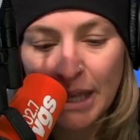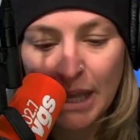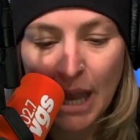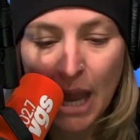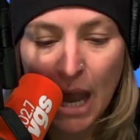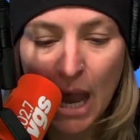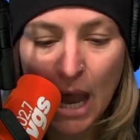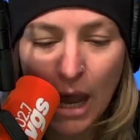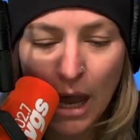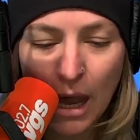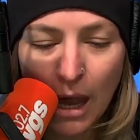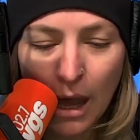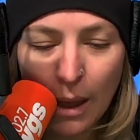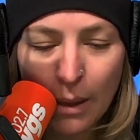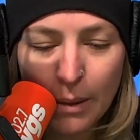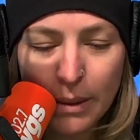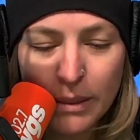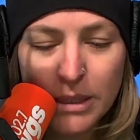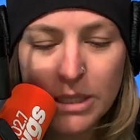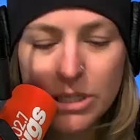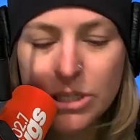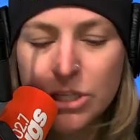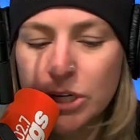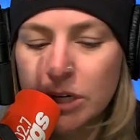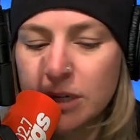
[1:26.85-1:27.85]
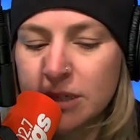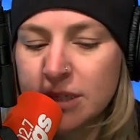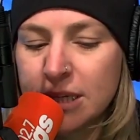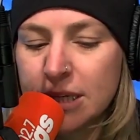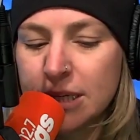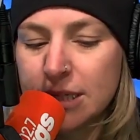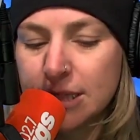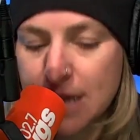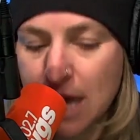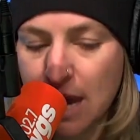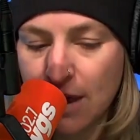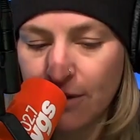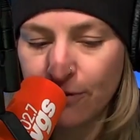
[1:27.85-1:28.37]
The jersey
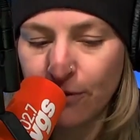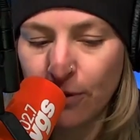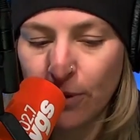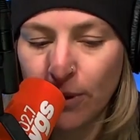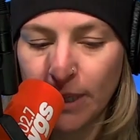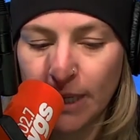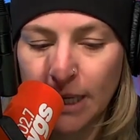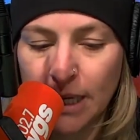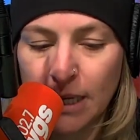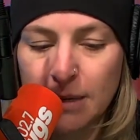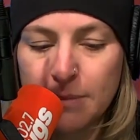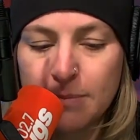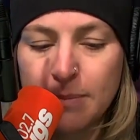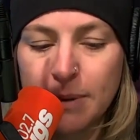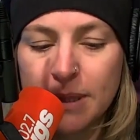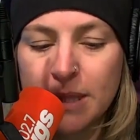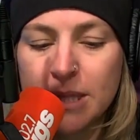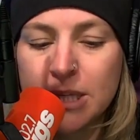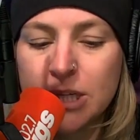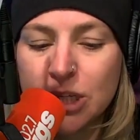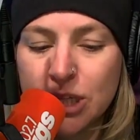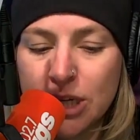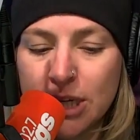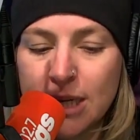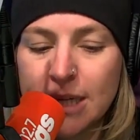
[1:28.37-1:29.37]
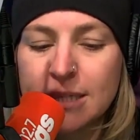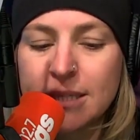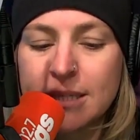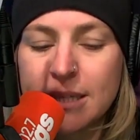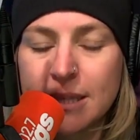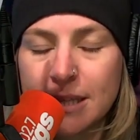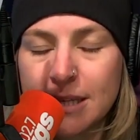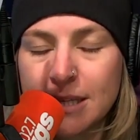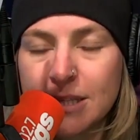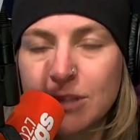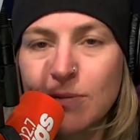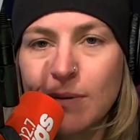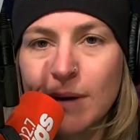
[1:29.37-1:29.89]
is not folded, but the jeans
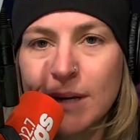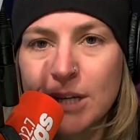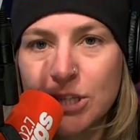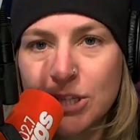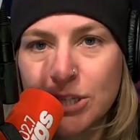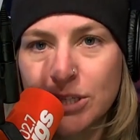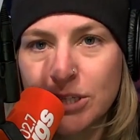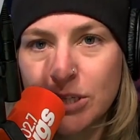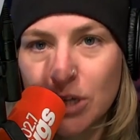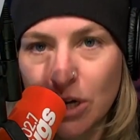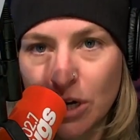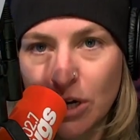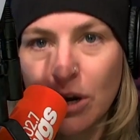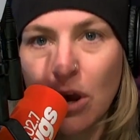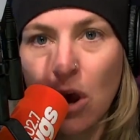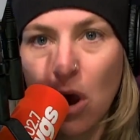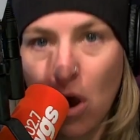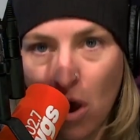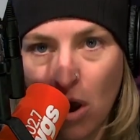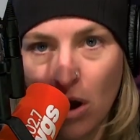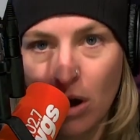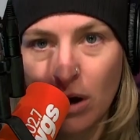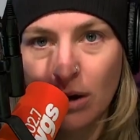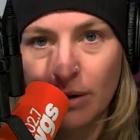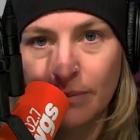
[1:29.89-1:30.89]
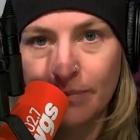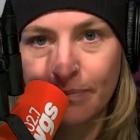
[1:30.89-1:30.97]
and the sweatshirt are.